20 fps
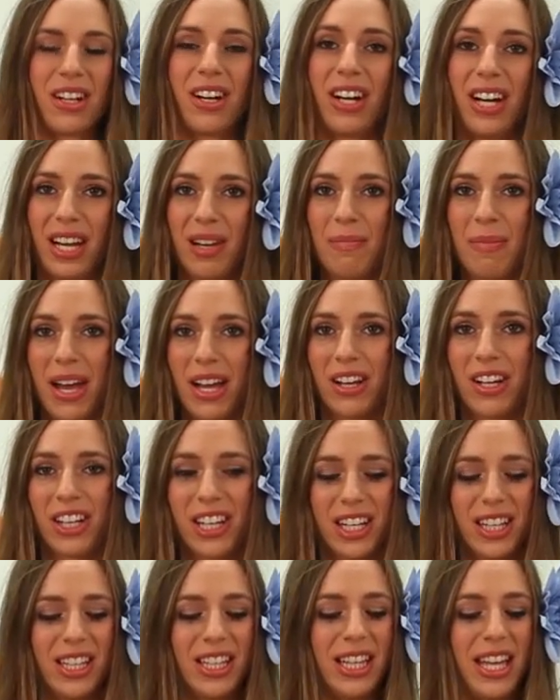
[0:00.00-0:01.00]
starting by
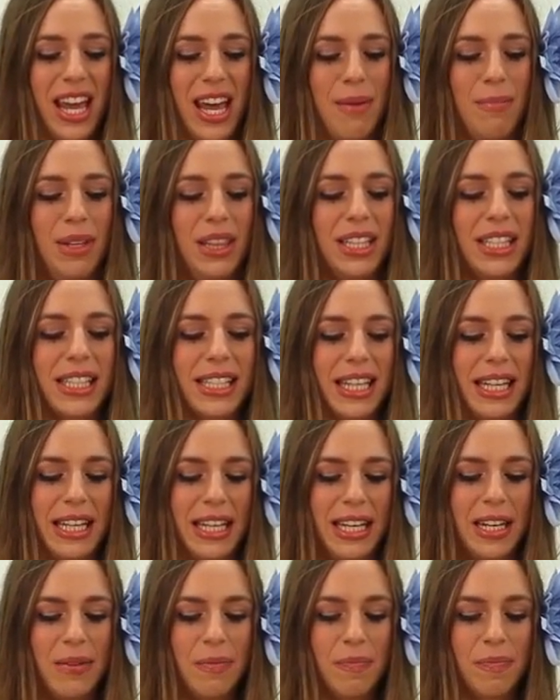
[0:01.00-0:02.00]
cooking the lamb in the
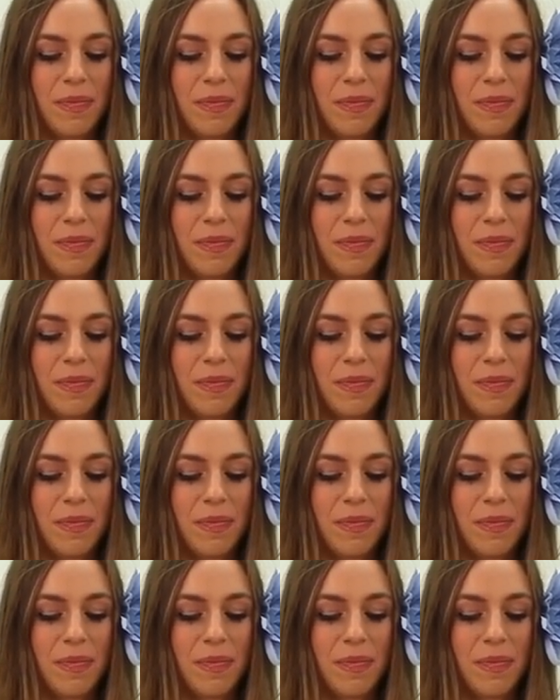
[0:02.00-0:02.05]
skillet.